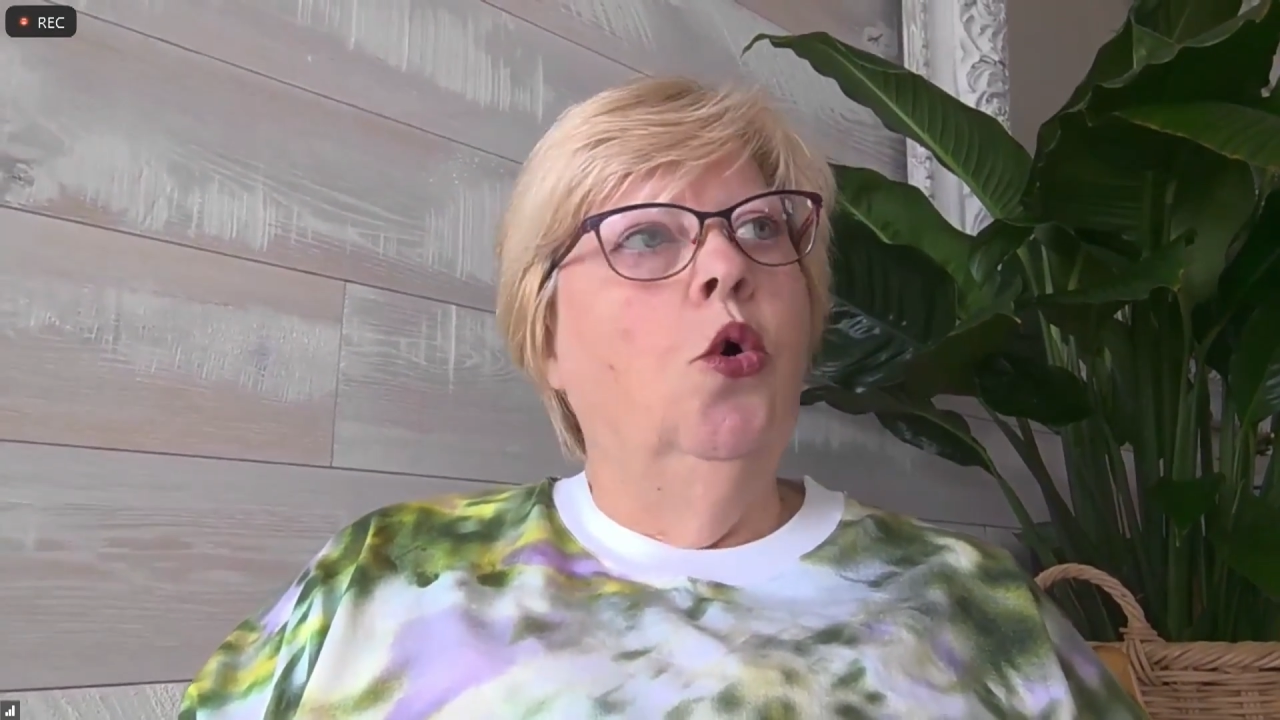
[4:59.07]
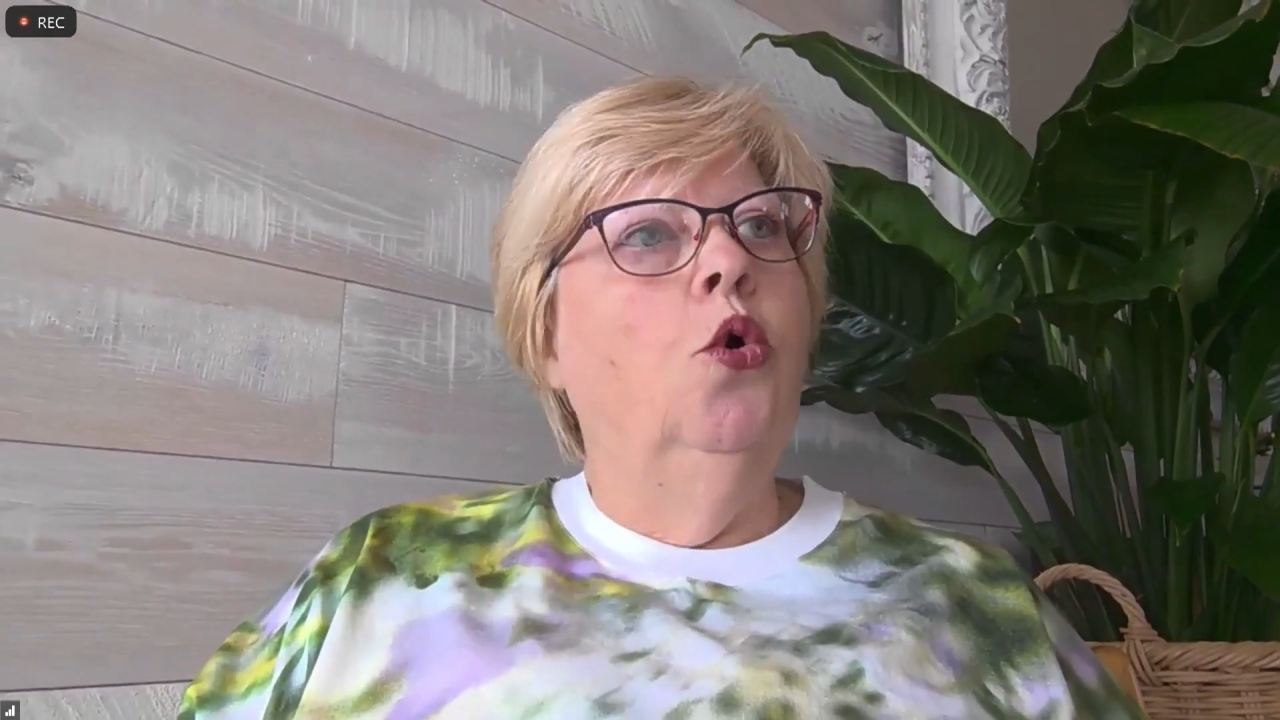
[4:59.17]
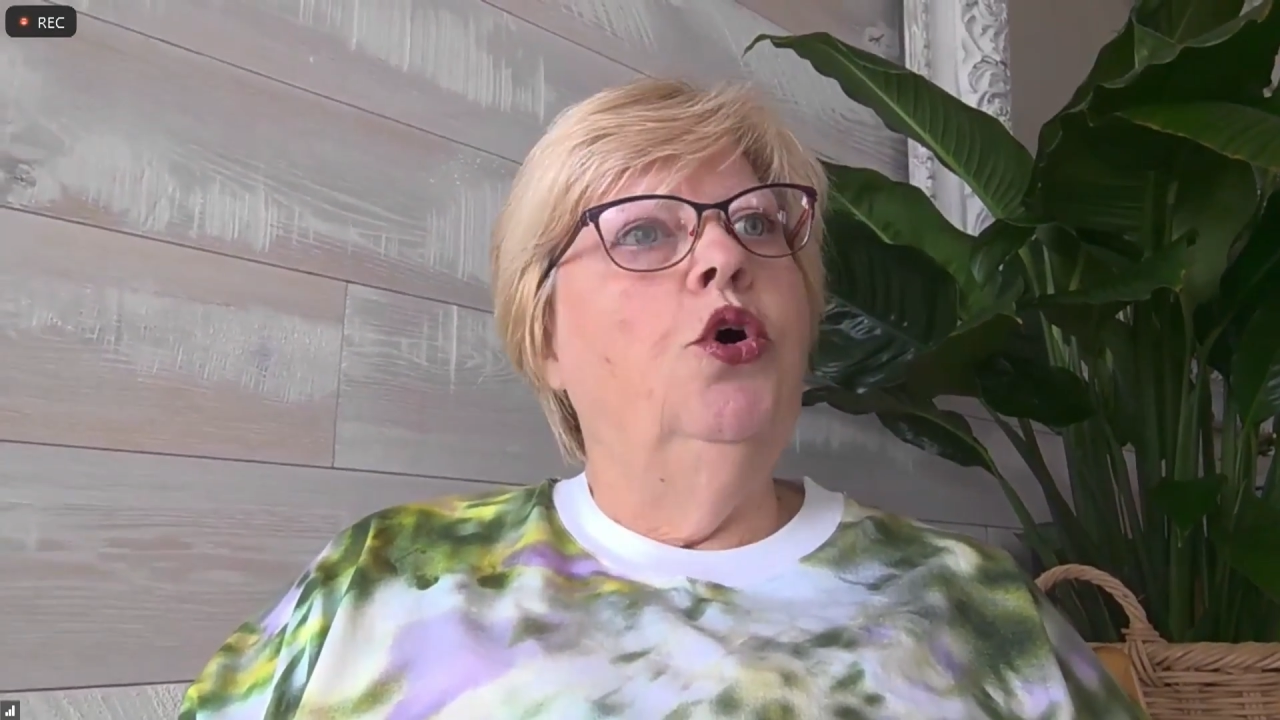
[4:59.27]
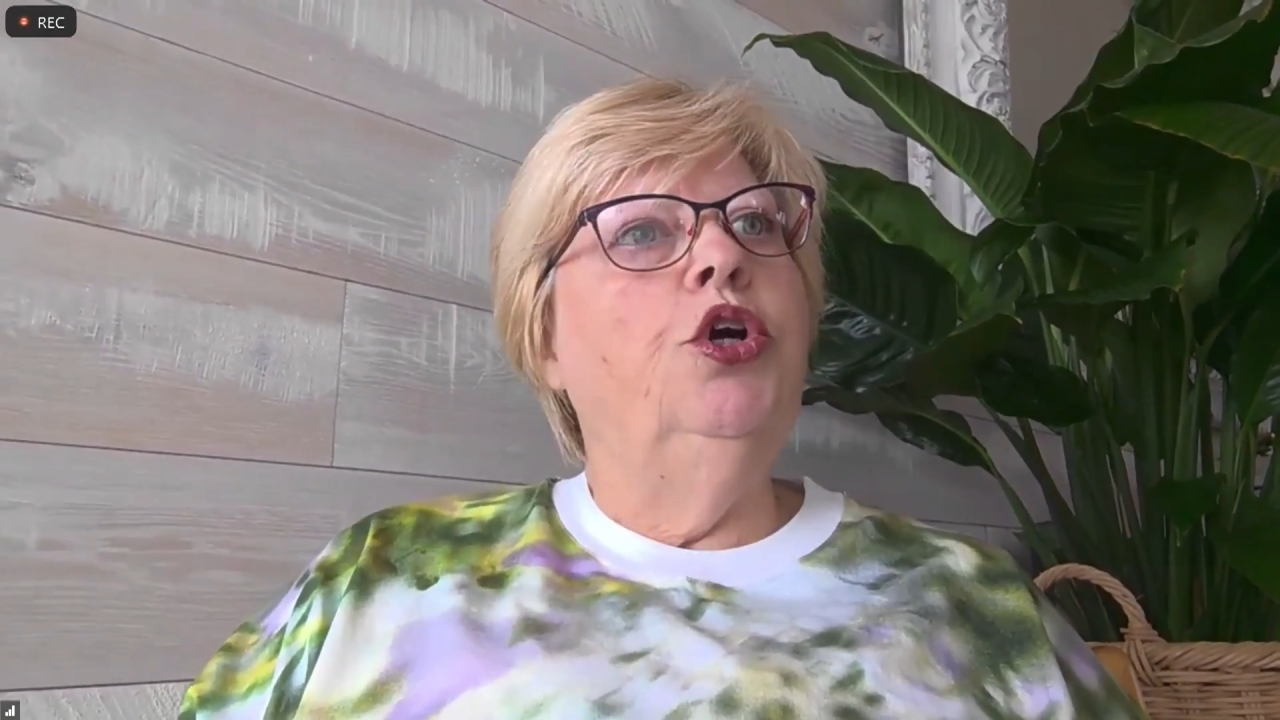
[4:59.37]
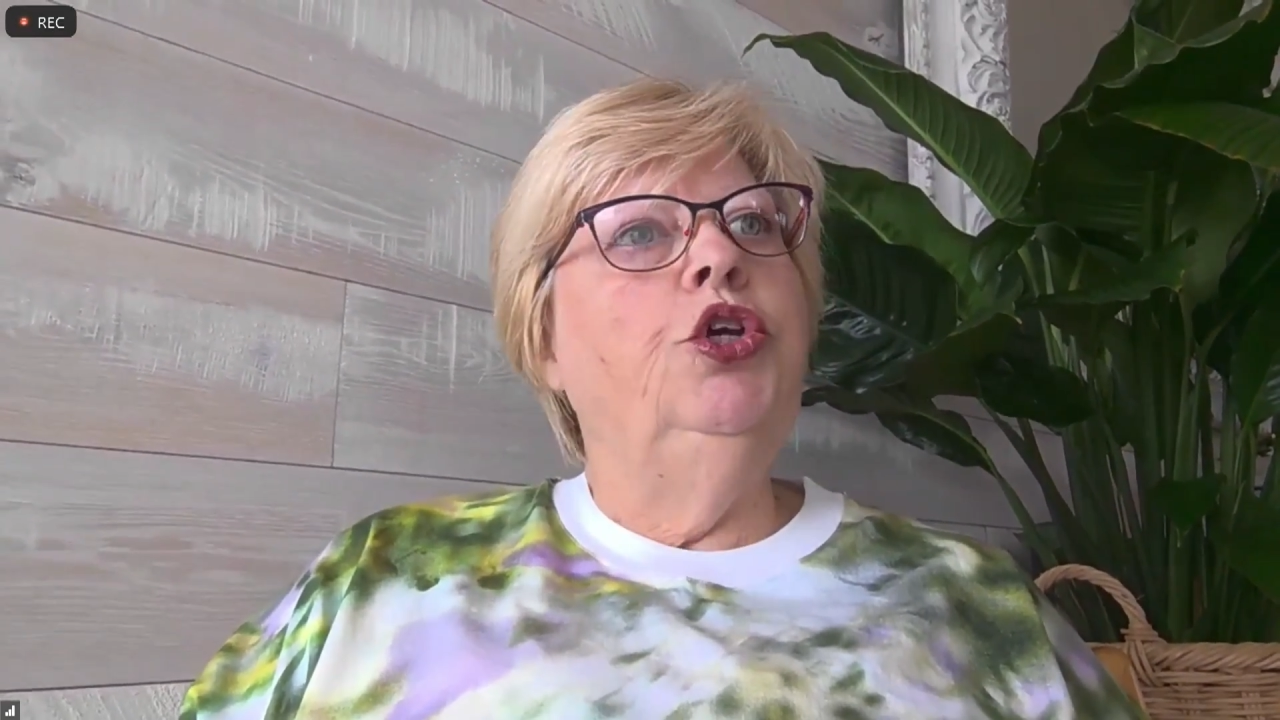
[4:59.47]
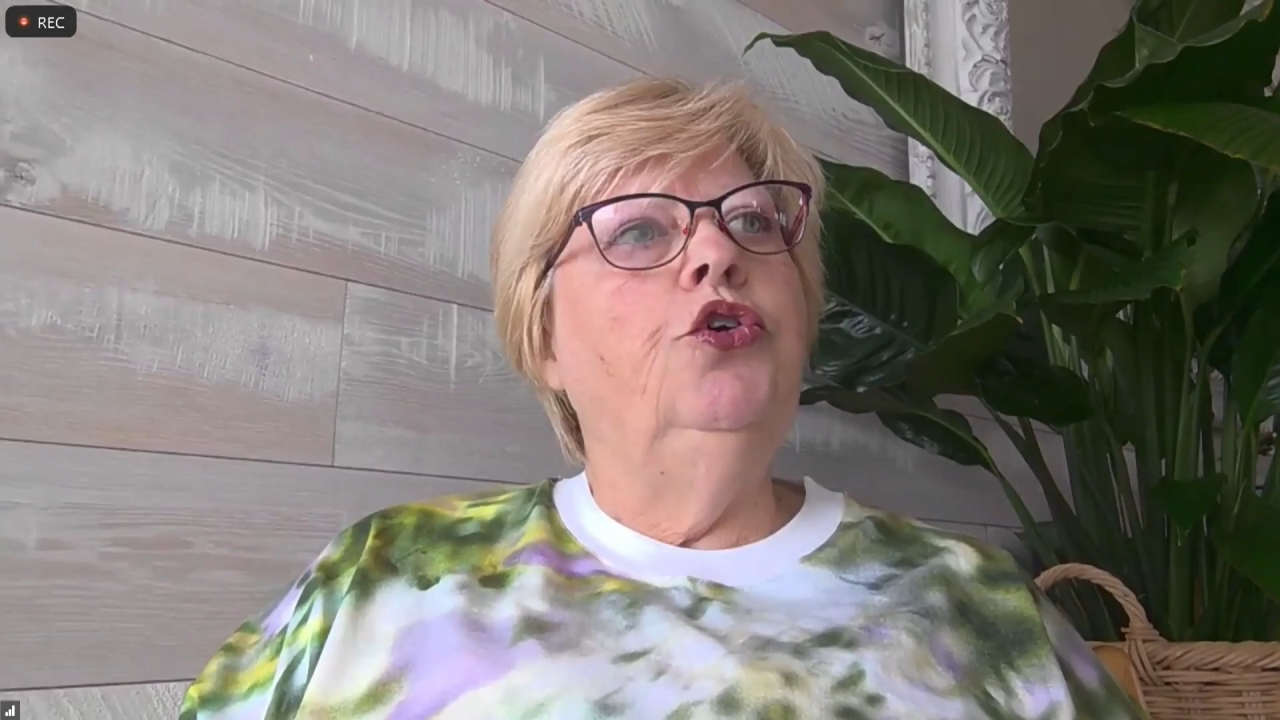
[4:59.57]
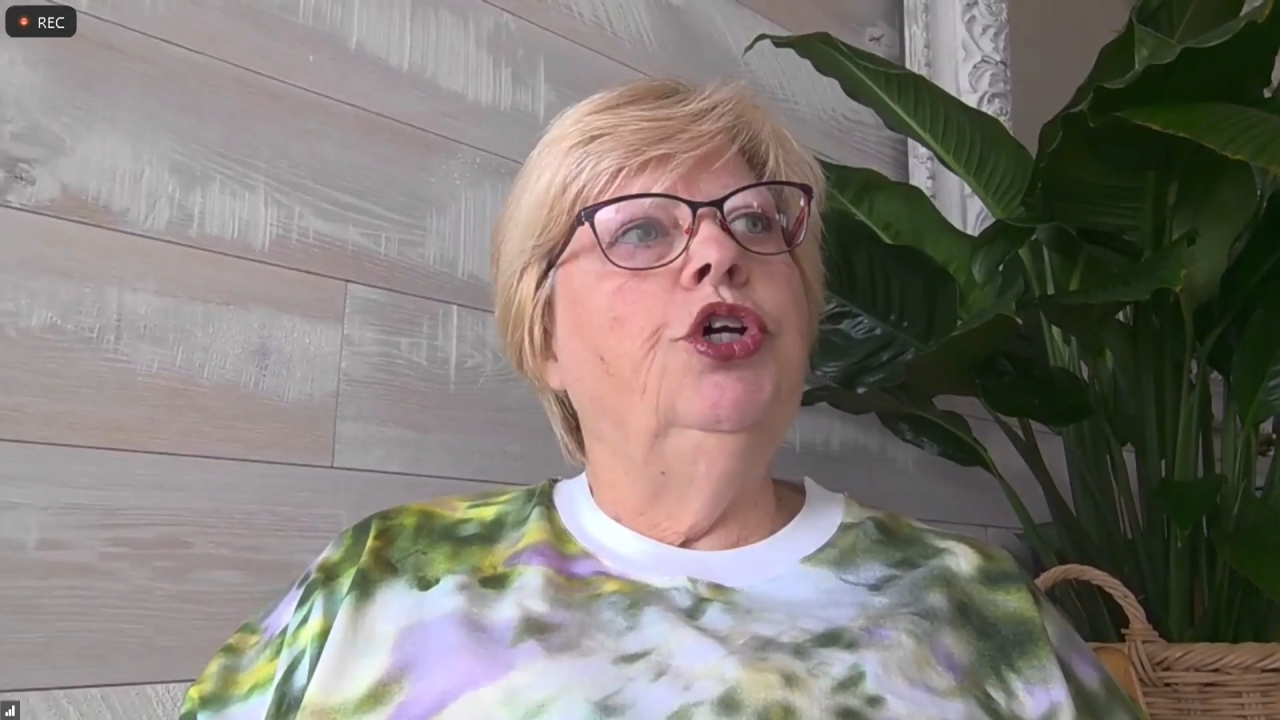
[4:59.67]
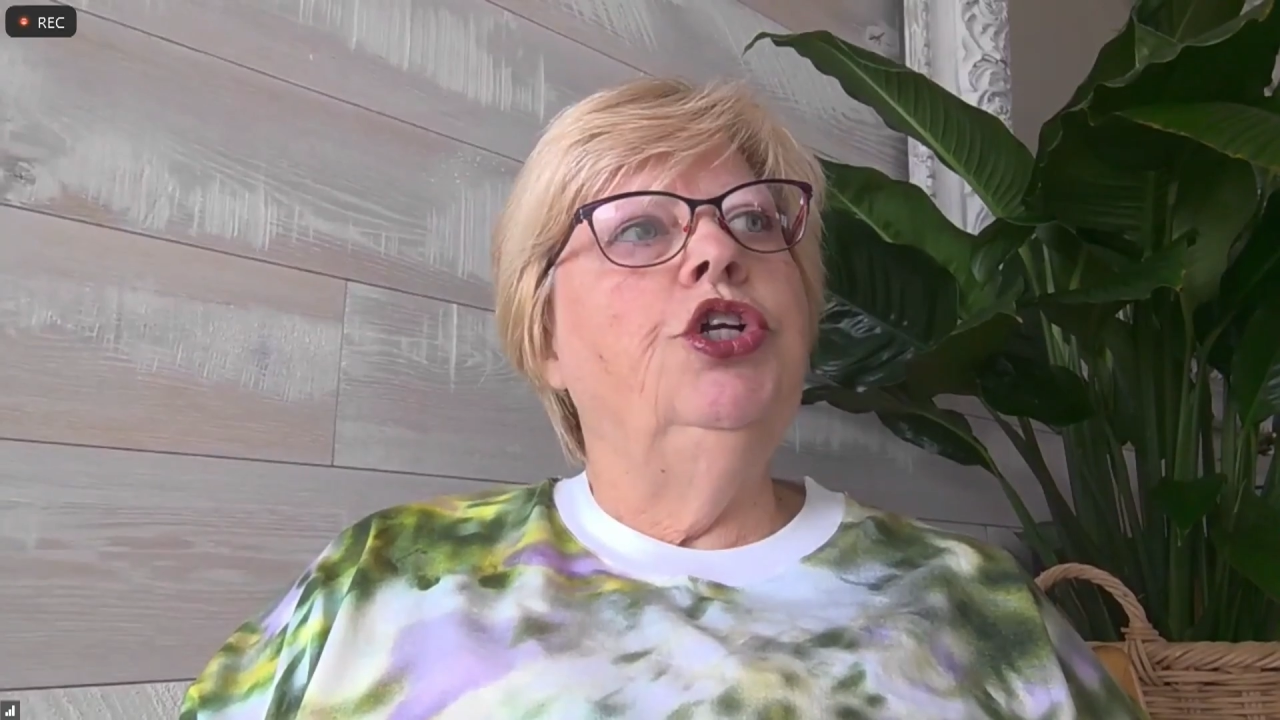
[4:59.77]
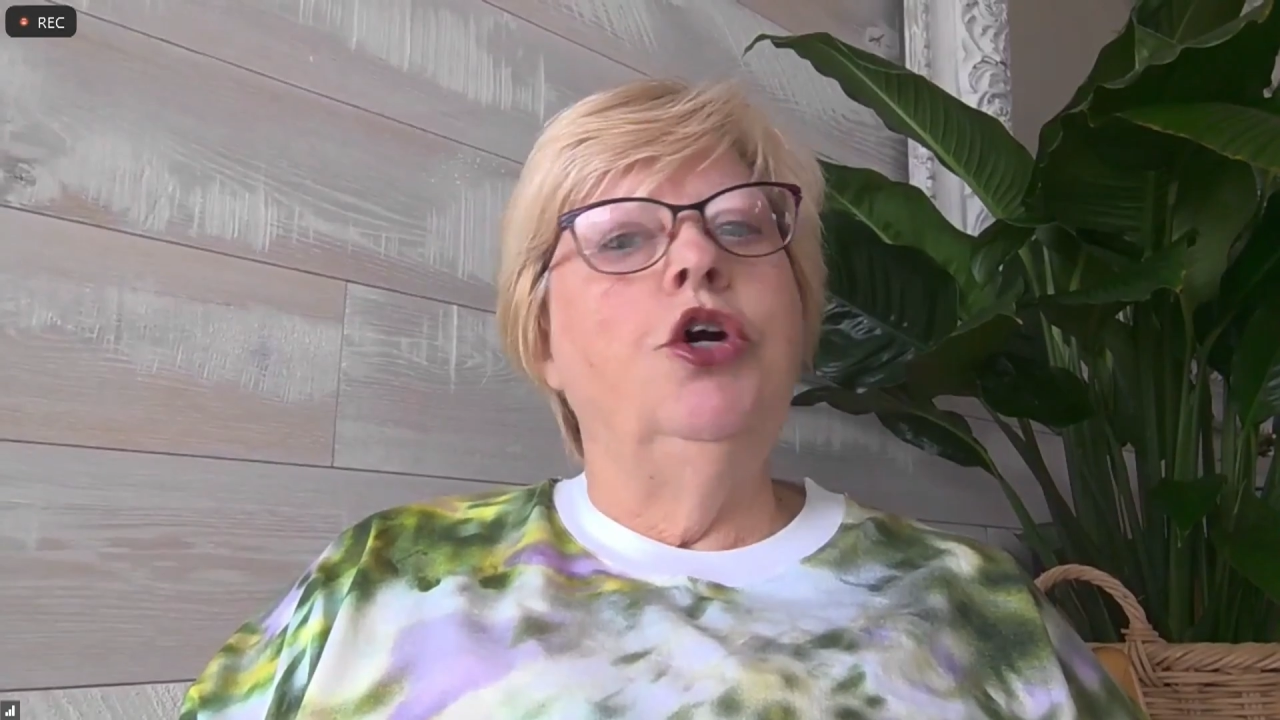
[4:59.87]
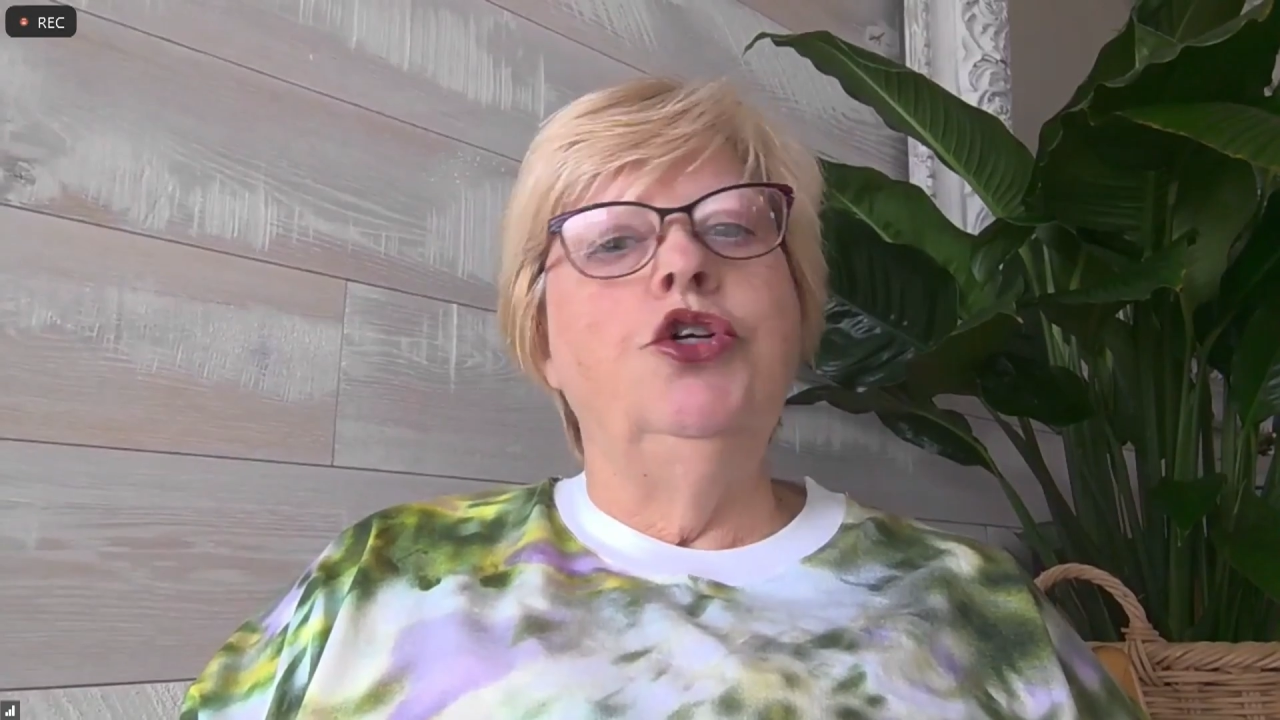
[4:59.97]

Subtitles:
or you can